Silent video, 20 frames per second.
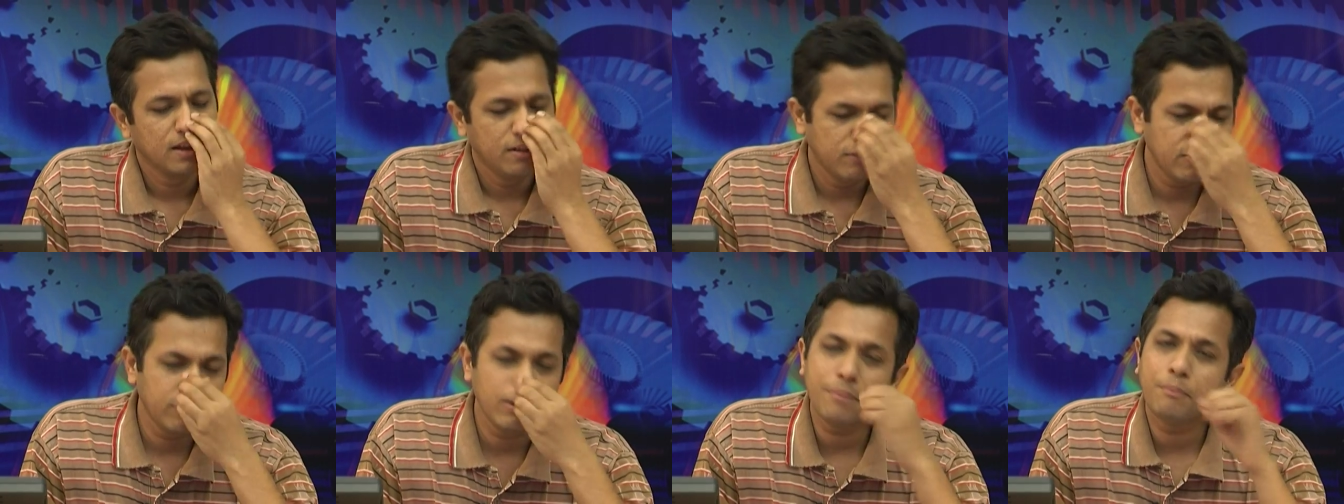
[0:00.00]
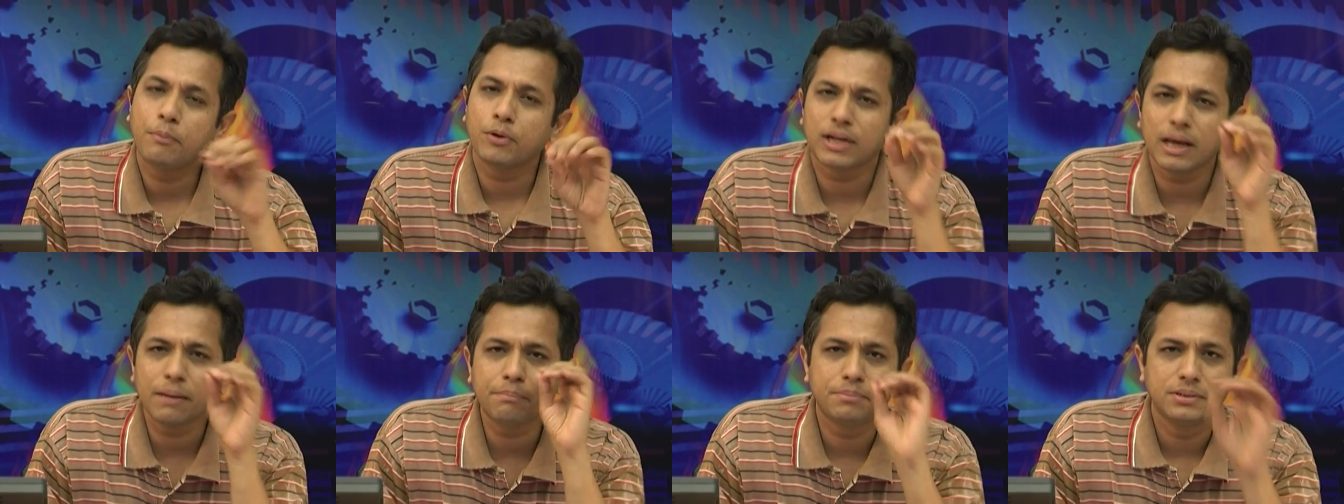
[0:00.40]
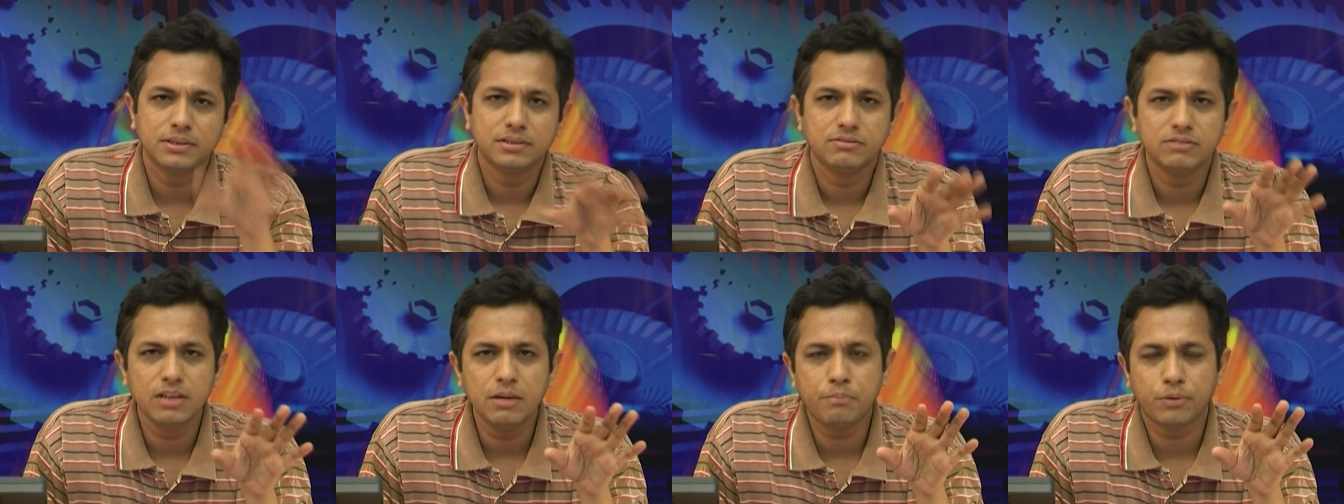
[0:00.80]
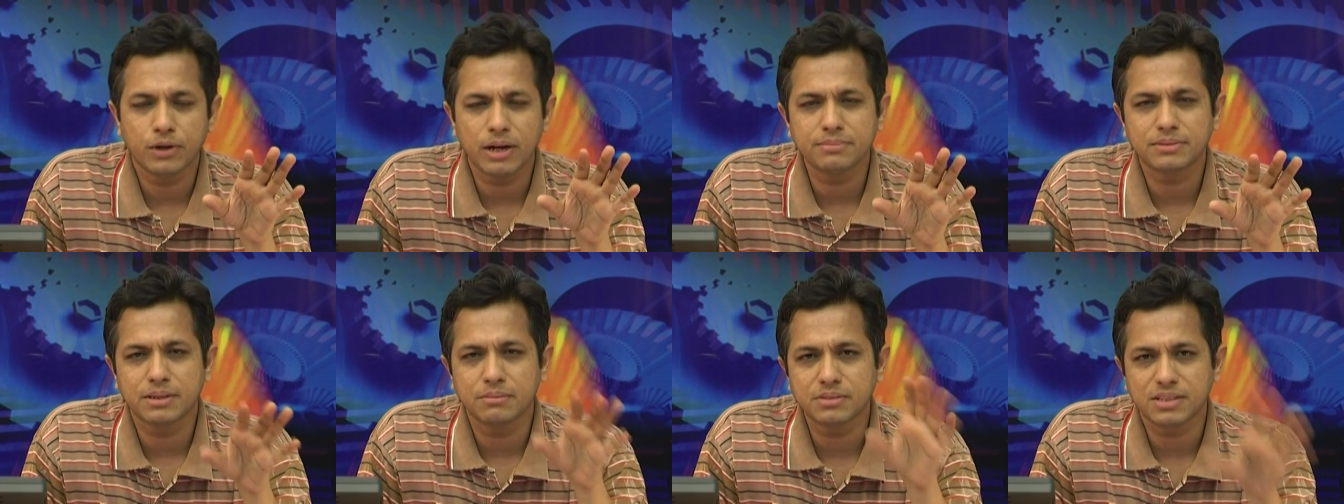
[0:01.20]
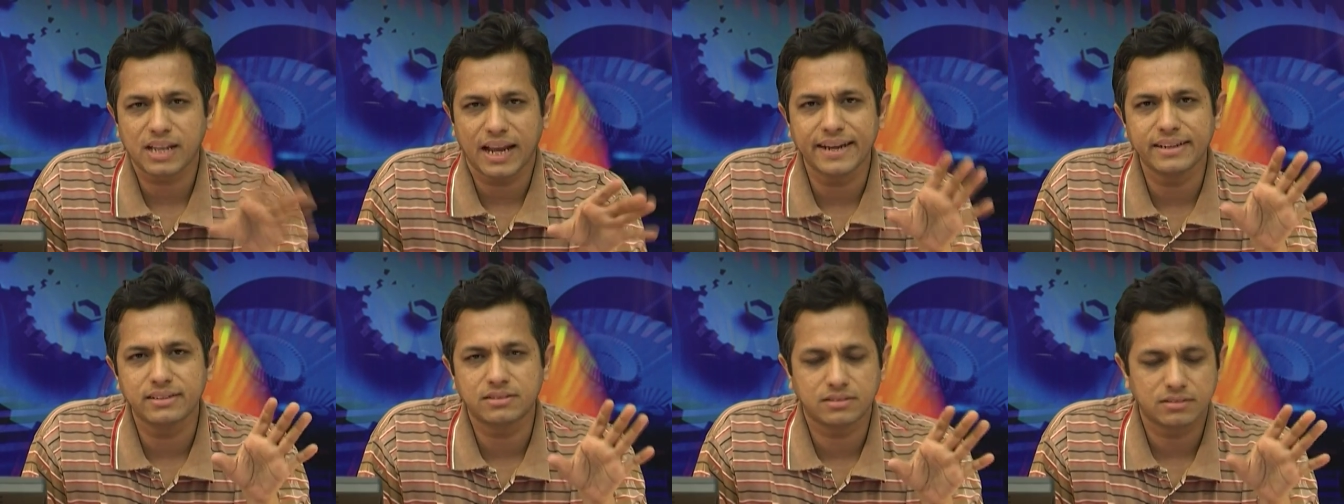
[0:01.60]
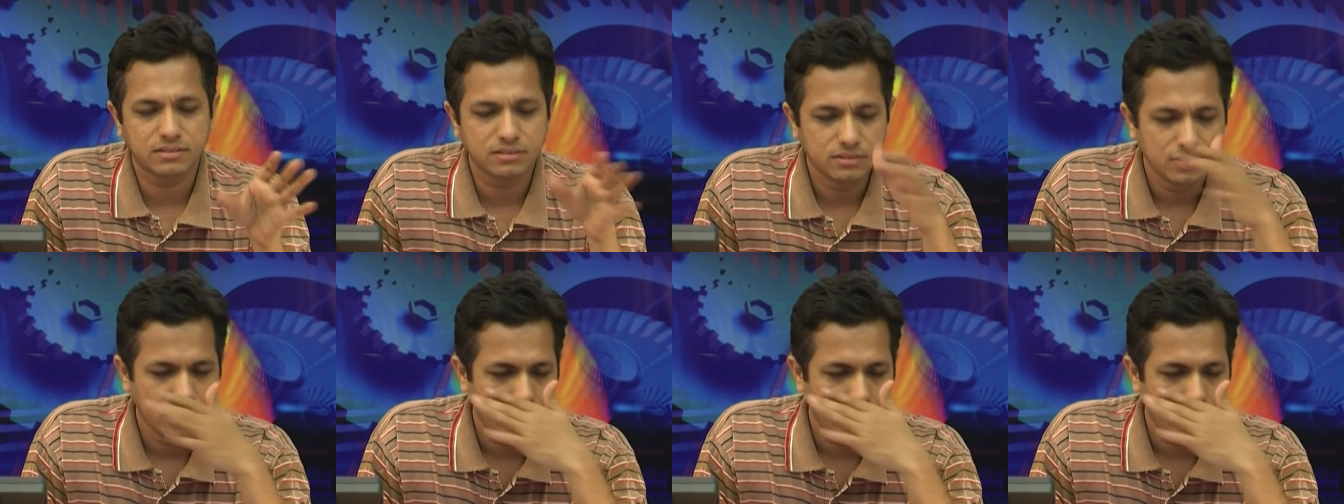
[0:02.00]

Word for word: we will put up we will put up some slides